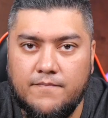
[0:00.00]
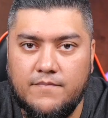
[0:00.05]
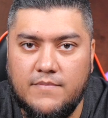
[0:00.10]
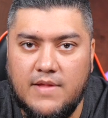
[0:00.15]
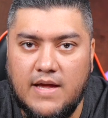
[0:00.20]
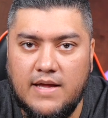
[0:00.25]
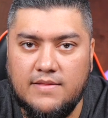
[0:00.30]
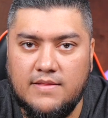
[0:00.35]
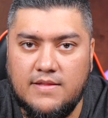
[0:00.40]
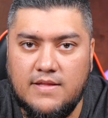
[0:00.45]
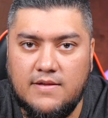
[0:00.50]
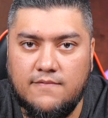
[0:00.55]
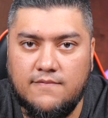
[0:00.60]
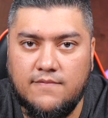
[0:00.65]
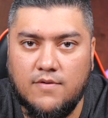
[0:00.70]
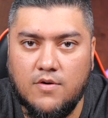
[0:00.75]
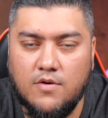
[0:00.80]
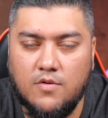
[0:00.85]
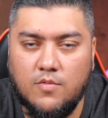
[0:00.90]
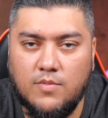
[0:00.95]
that the
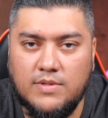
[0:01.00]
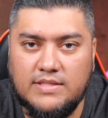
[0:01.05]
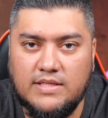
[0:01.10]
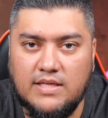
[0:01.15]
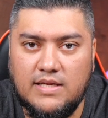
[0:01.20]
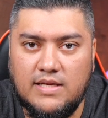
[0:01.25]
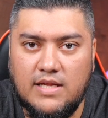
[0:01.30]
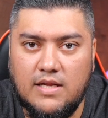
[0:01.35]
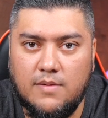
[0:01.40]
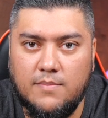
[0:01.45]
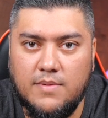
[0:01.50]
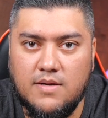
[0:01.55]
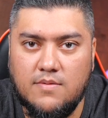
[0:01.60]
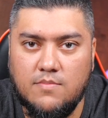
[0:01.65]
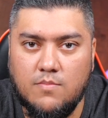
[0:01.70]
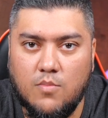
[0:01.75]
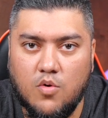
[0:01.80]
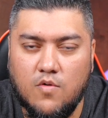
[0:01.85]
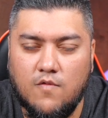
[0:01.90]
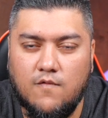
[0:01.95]
photo was a little bit
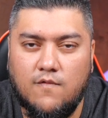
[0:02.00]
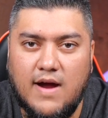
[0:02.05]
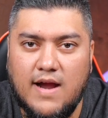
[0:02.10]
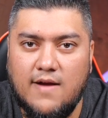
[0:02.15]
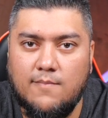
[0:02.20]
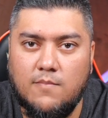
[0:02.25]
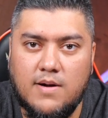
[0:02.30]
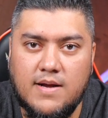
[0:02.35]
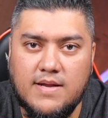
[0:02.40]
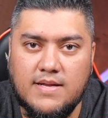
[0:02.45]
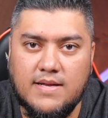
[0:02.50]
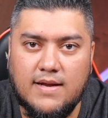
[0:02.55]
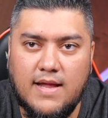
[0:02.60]
more vibrant,